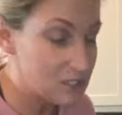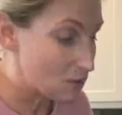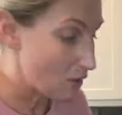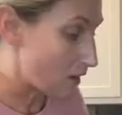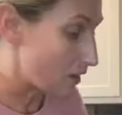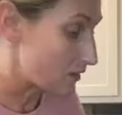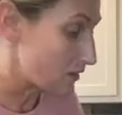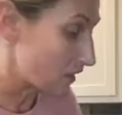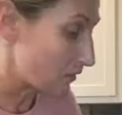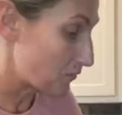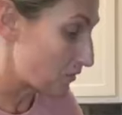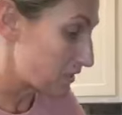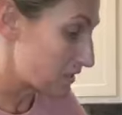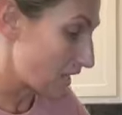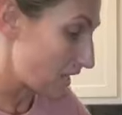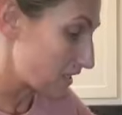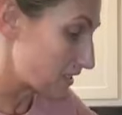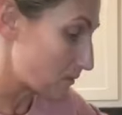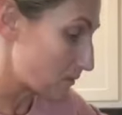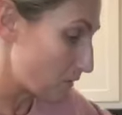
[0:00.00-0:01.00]
So I'll definitely
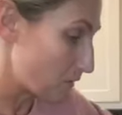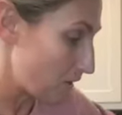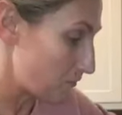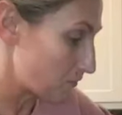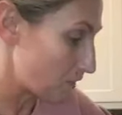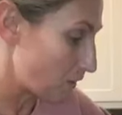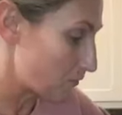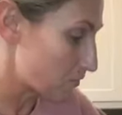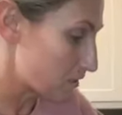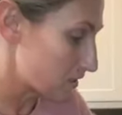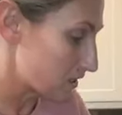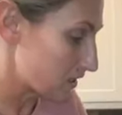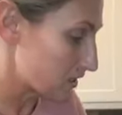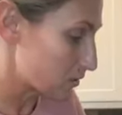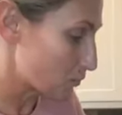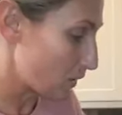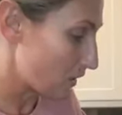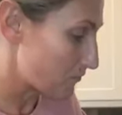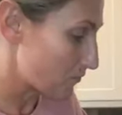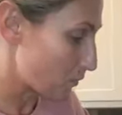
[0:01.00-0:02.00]
take some leftovers
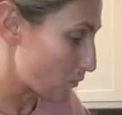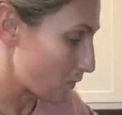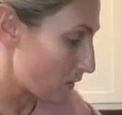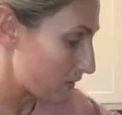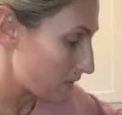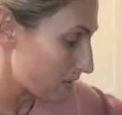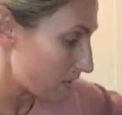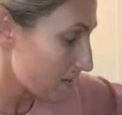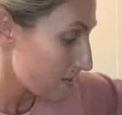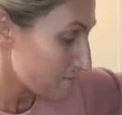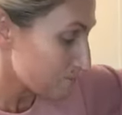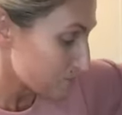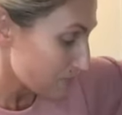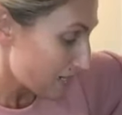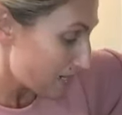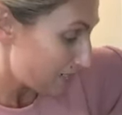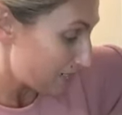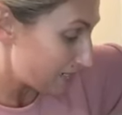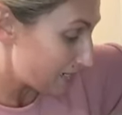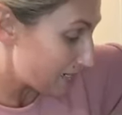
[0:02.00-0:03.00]
this week for work.
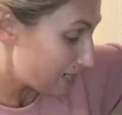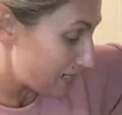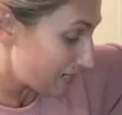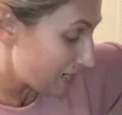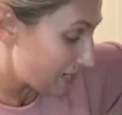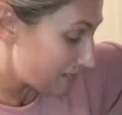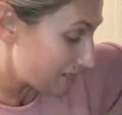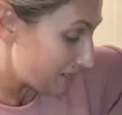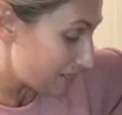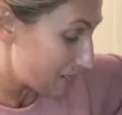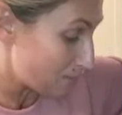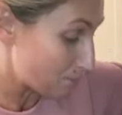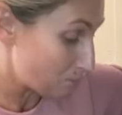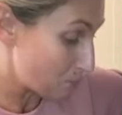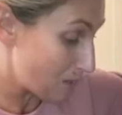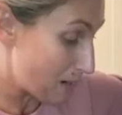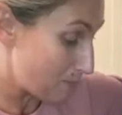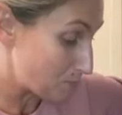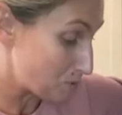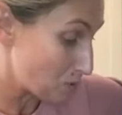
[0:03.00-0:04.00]
And again, I got an
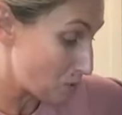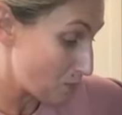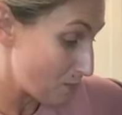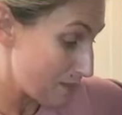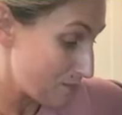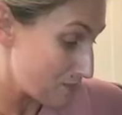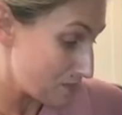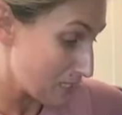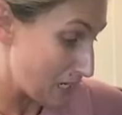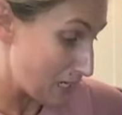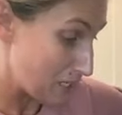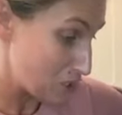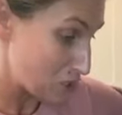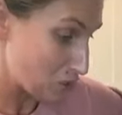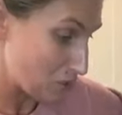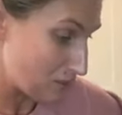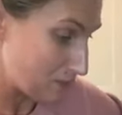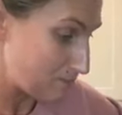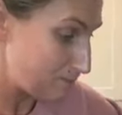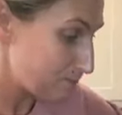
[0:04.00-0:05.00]
impromptu
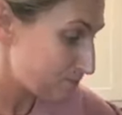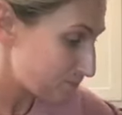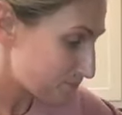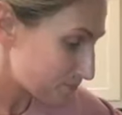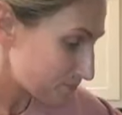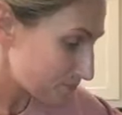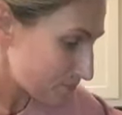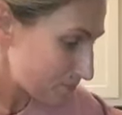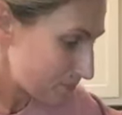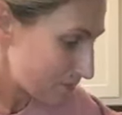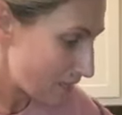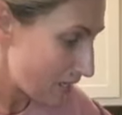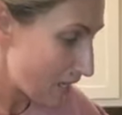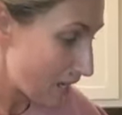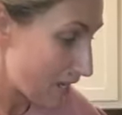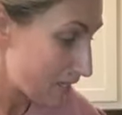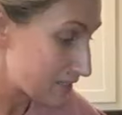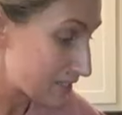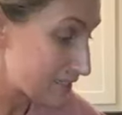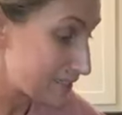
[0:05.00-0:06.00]
invitation
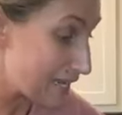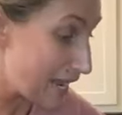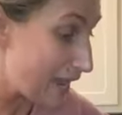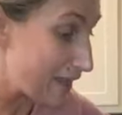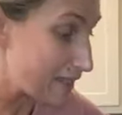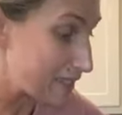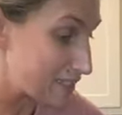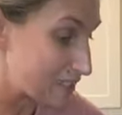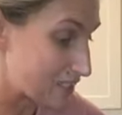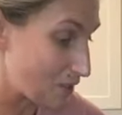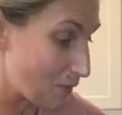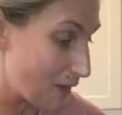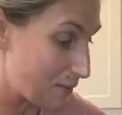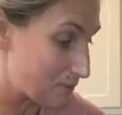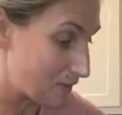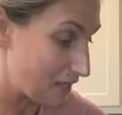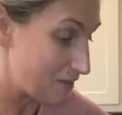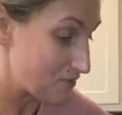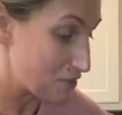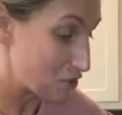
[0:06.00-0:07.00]
uh, to Dallas. So
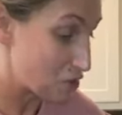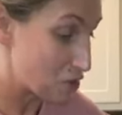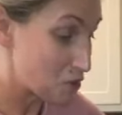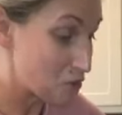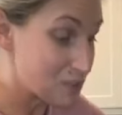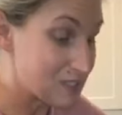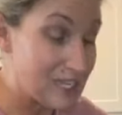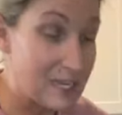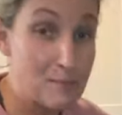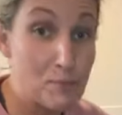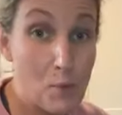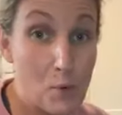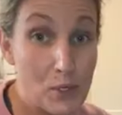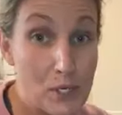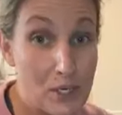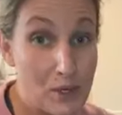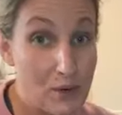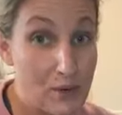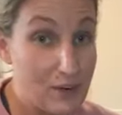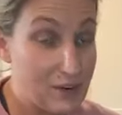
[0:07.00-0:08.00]
I'm leaving Tuesday
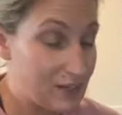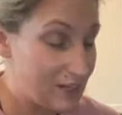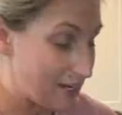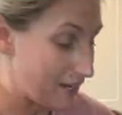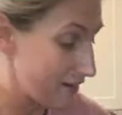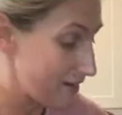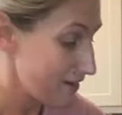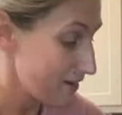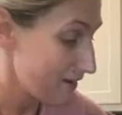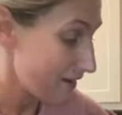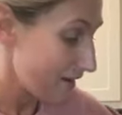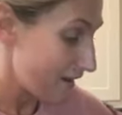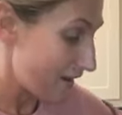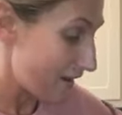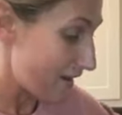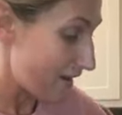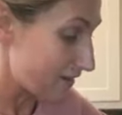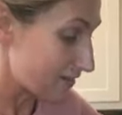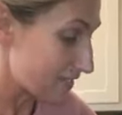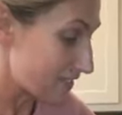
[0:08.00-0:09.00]
morning early
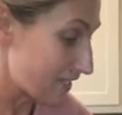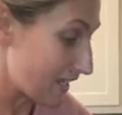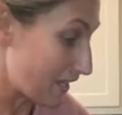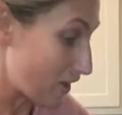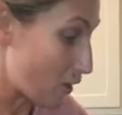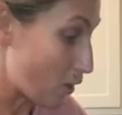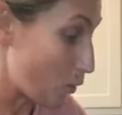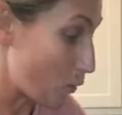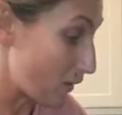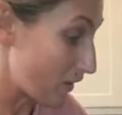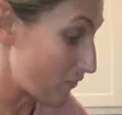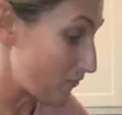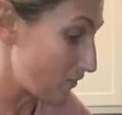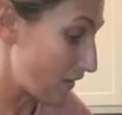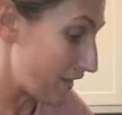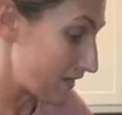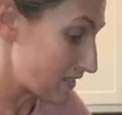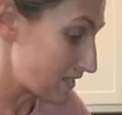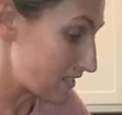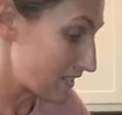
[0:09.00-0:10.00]
uh, to take a quick
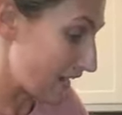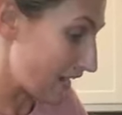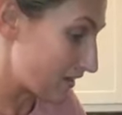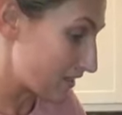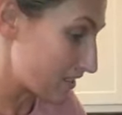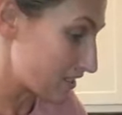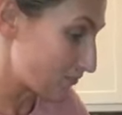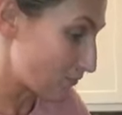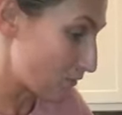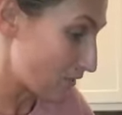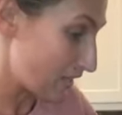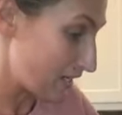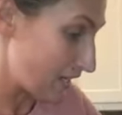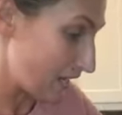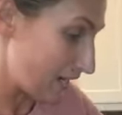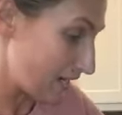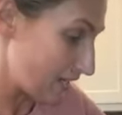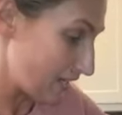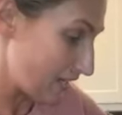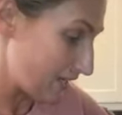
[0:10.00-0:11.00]
flight to Dallas for the
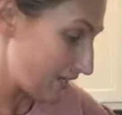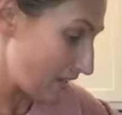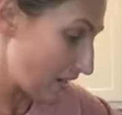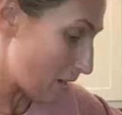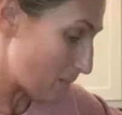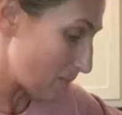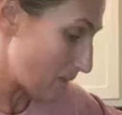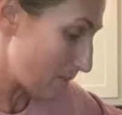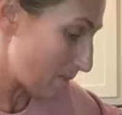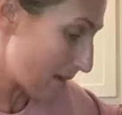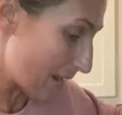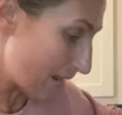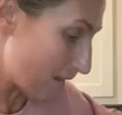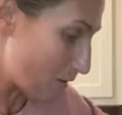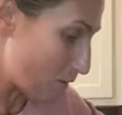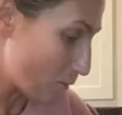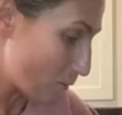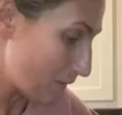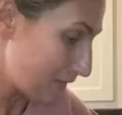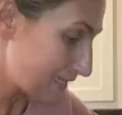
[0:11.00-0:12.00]
night, and then I'll be back
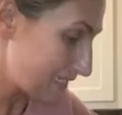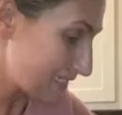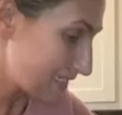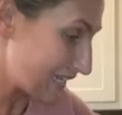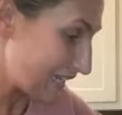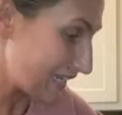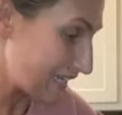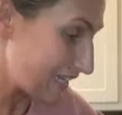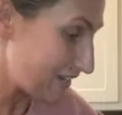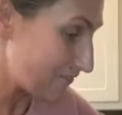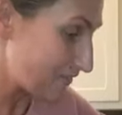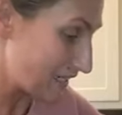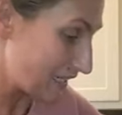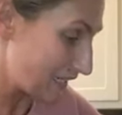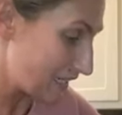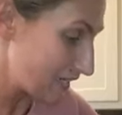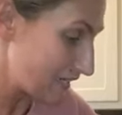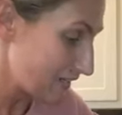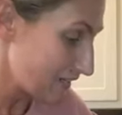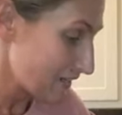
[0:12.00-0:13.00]
on Wednesday
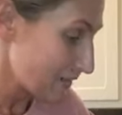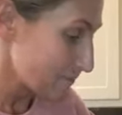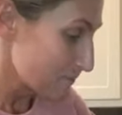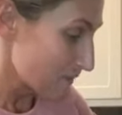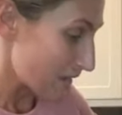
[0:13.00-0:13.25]
evening.